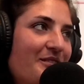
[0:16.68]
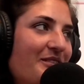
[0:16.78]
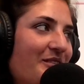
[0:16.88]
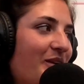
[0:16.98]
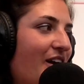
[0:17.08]

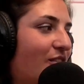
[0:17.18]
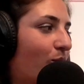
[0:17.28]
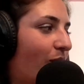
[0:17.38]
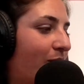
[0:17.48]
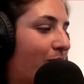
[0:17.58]
we have a
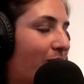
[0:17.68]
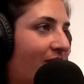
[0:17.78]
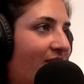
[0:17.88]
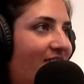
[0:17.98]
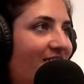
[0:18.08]

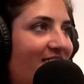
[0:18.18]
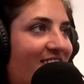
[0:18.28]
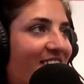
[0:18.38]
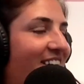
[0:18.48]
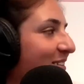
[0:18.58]
whiteboard in
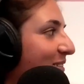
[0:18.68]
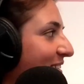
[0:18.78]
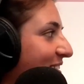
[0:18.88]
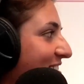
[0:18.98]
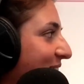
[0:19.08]
our
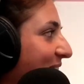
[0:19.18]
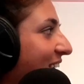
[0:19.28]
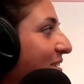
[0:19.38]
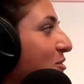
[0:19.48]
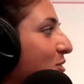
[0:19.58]
headquarters, and we
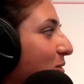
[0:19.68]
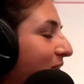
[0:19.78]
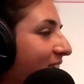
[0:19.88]
keep score.